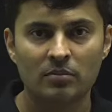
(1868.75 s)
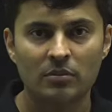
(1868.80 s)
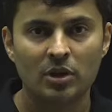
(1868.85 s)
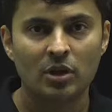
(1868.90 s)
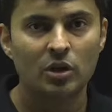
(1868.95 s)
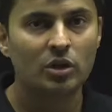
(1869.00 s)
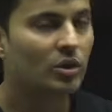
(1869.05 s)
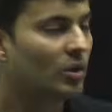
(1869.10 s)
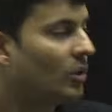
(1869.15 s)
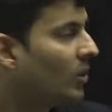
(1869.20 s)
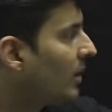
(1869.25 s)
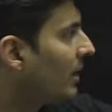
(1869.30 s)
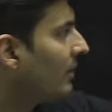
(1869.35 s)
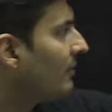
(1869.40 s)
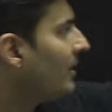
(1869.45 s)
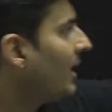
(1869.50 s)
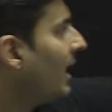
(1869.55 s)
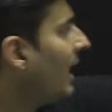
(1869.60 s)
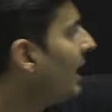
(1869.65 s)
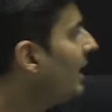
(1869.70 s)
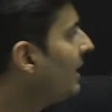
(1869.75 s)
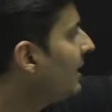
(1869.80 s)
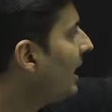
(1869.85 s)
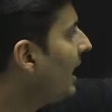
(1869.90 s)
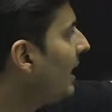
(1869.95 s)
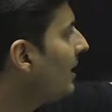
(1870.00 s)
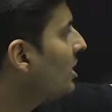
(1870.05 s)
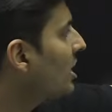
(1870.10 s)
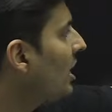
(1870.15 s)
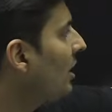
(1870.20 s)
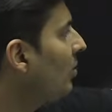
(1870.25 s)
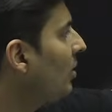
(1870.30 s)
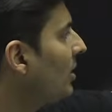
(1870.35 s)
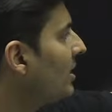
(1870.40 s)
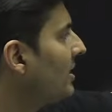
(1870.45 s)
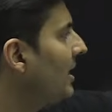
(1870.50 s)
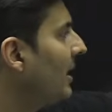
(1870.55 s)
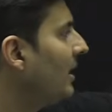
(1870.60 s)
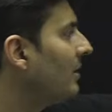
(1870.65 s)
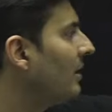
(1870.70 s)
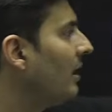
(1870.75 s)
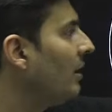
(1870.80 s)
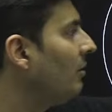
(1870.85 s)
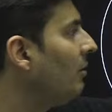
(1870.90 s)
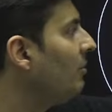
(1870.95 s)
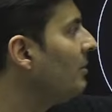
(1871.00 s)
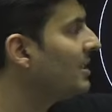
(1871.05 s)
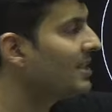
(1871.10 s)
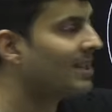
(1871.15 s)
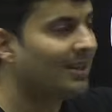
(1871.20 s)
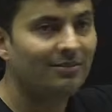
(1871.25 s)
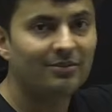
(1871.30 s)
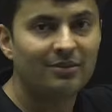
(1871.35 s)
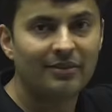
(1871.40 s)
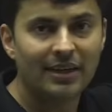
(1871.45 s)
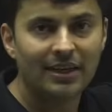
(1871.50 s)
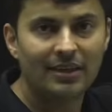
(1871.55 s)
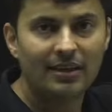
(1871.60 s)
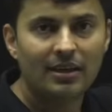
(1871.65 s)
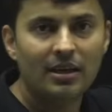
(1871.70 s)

So if the entire shell was there, there will be some field.